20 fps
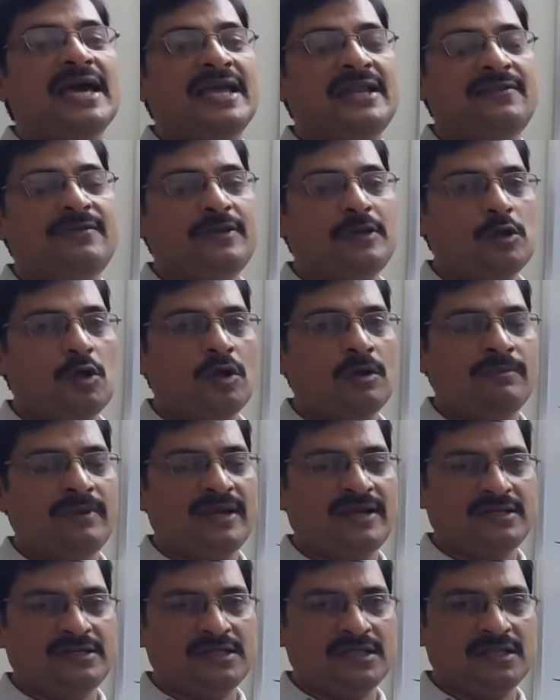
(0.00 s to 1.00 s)

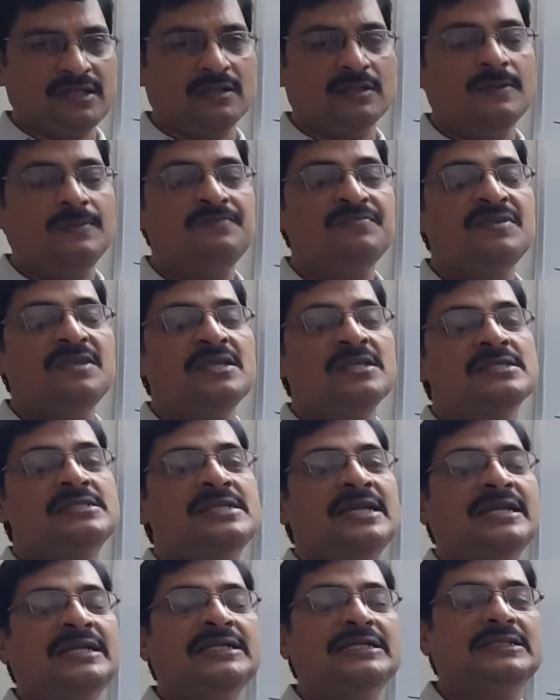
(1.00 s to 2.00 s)
Environmental.
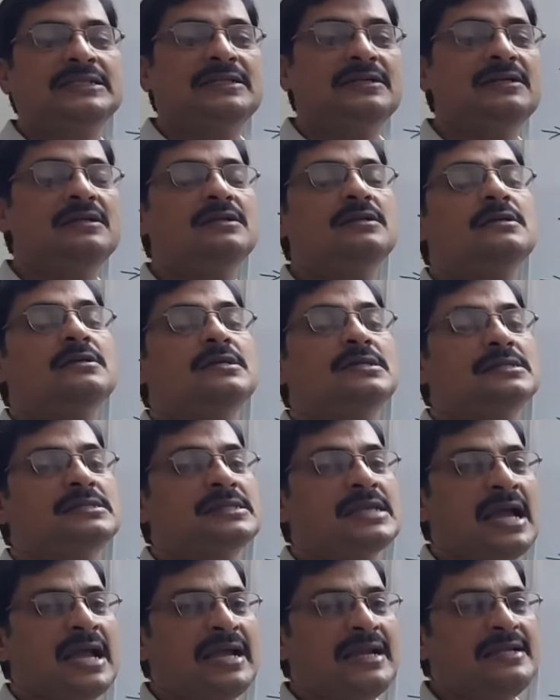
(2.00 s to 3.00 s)
Center,
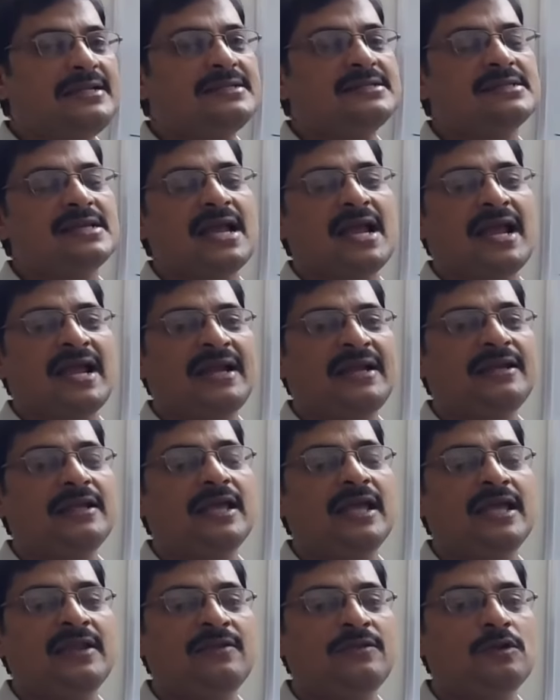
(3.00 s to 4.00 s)
Science
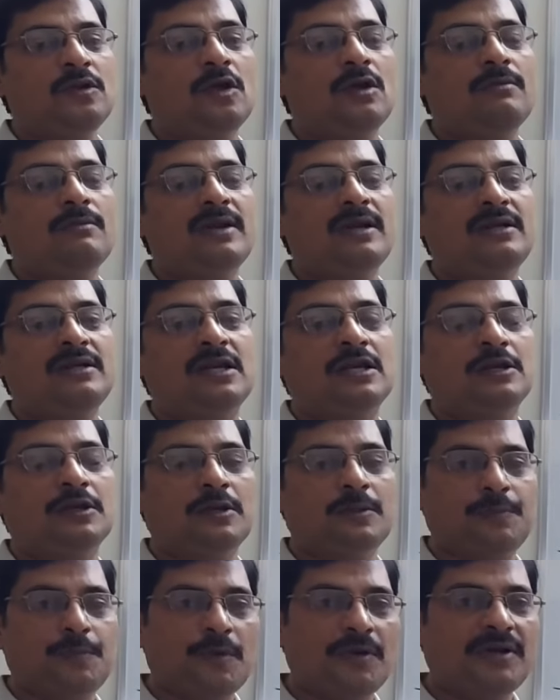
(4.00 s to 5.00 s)
and Environmental
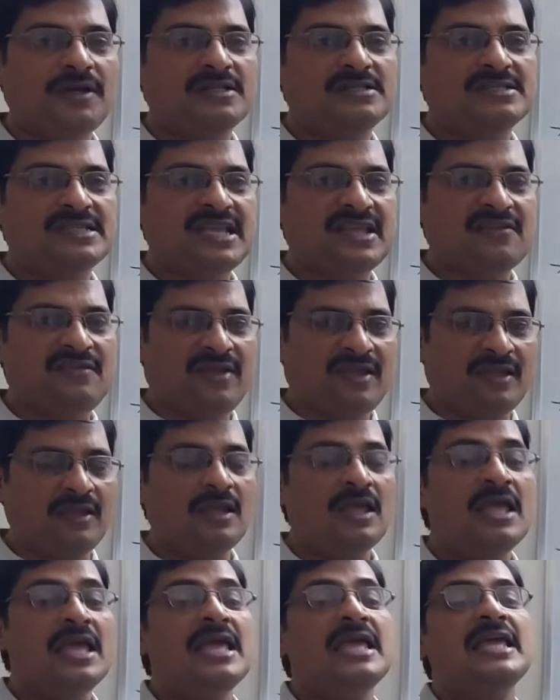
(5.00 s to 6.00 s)
report is
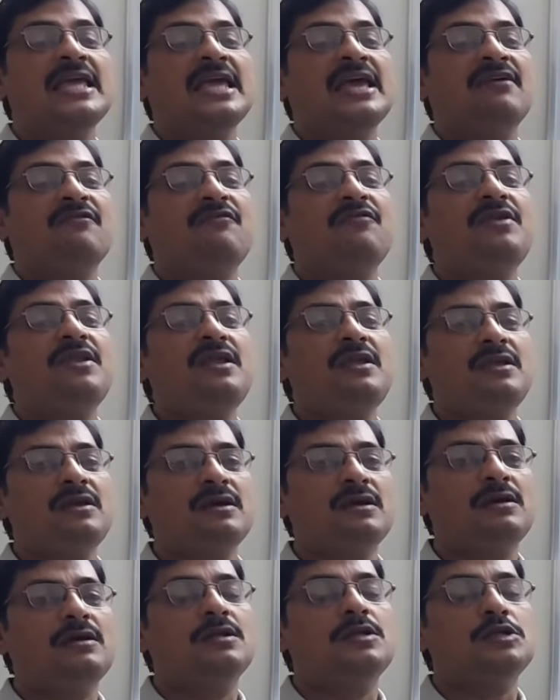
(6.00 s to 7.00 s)
giving every
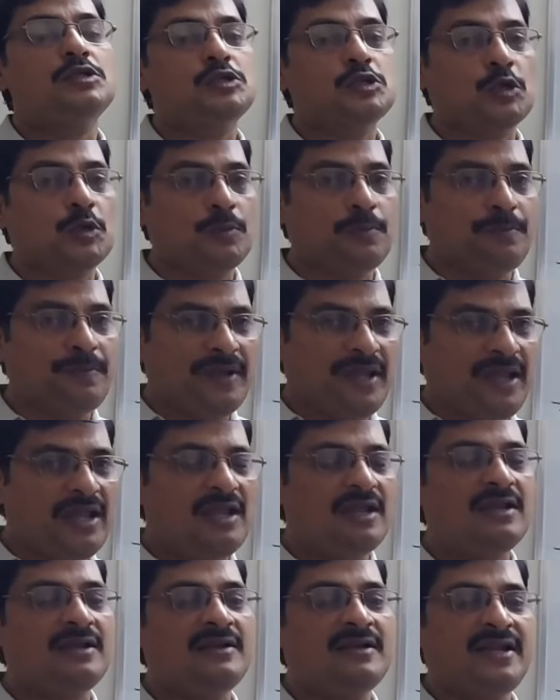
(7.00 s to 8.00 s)
year should
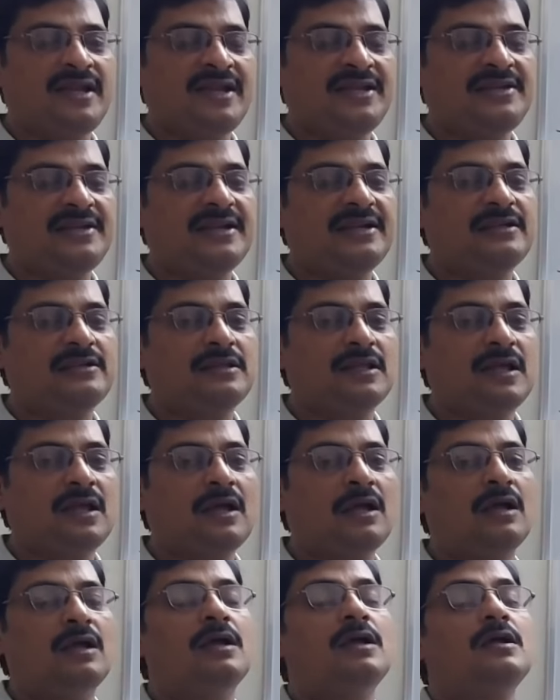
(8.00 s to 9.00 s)
be needed
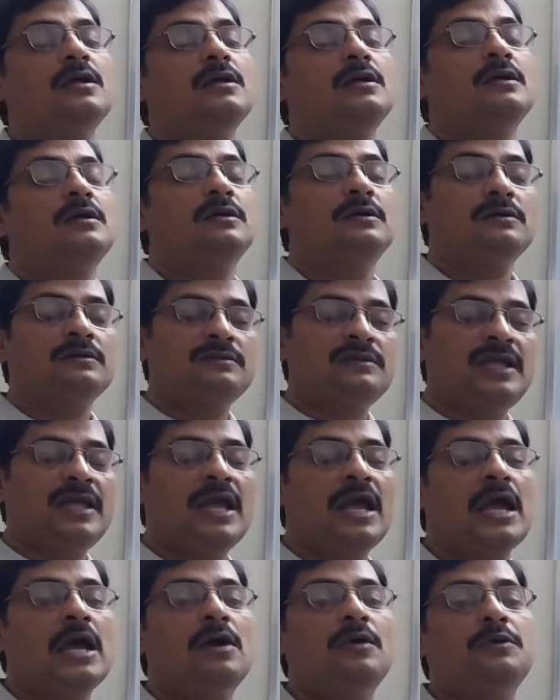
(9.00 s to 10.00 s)
they
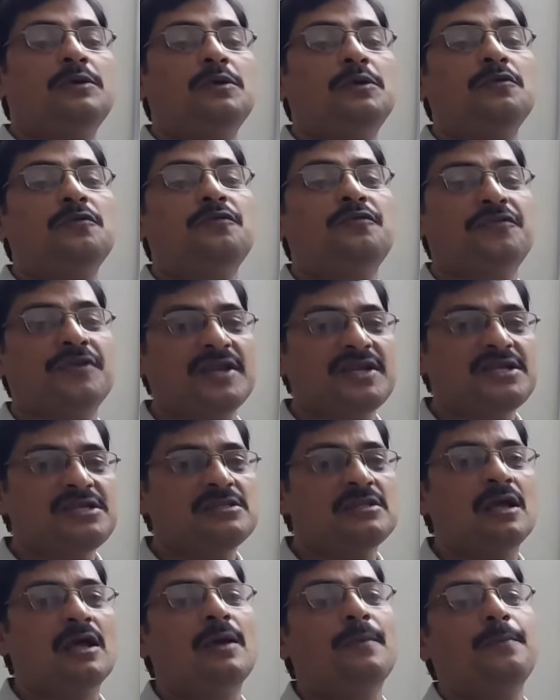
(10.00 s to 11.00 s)
have to
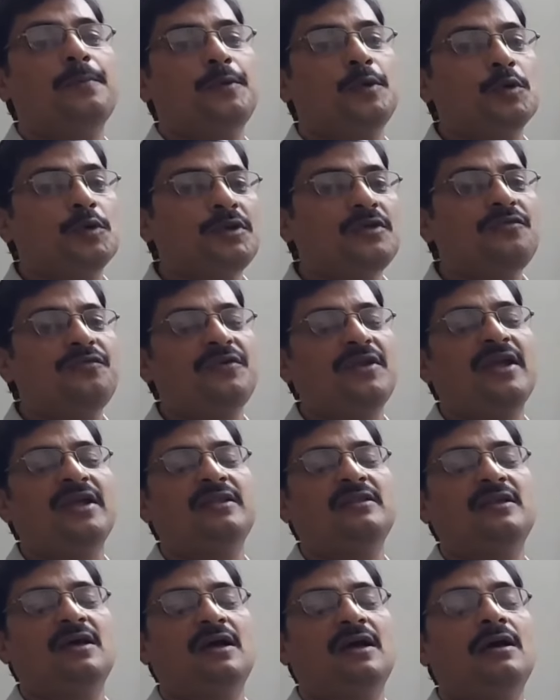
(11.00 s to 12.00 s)

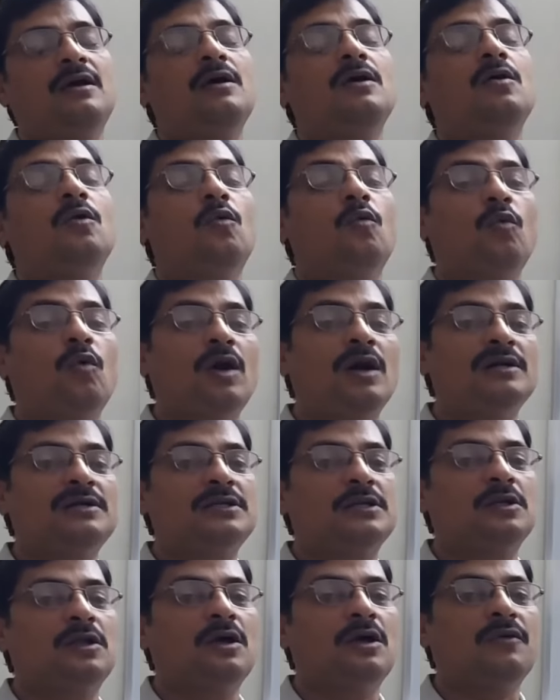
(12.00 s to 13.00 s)
purify the
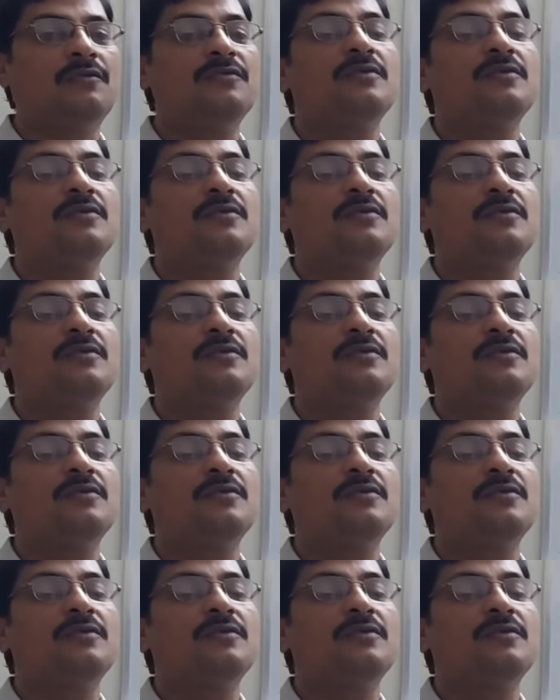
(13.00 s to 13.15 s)
water